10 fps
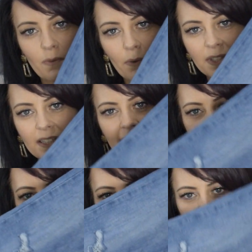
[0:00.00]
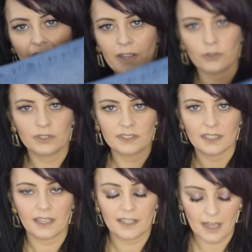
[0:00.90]
will see these in the try on
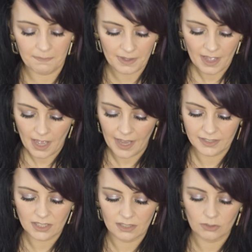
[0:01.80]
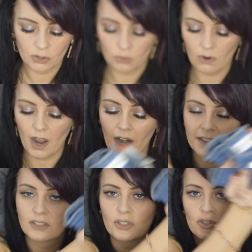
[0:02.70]
clip. it's so
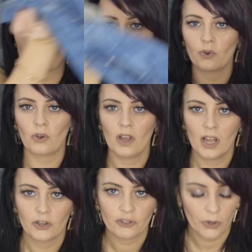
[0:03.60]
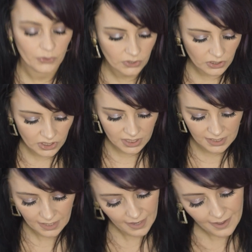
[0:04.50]
hard to show
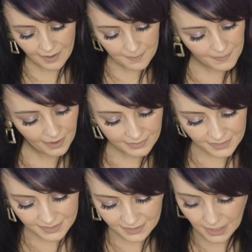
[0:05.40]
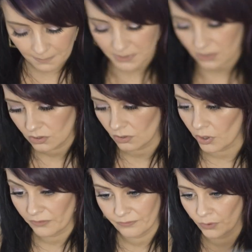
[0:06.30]
trousers in these clips
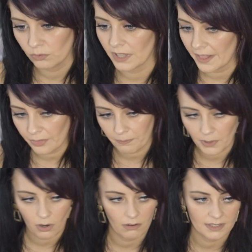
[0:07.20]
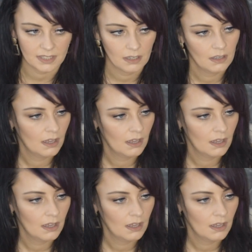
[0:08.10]
or full length because